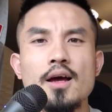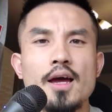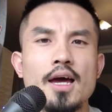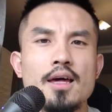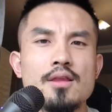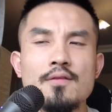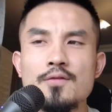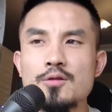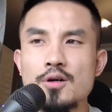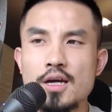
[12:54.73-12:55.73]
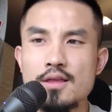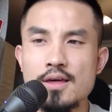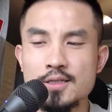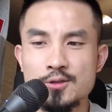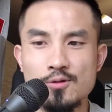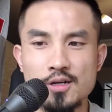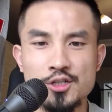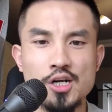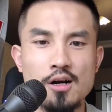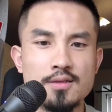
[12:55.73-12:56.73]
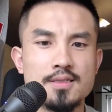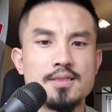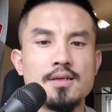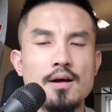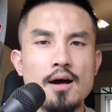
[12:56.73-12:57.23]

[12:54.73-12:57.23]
And if you look at historic charts,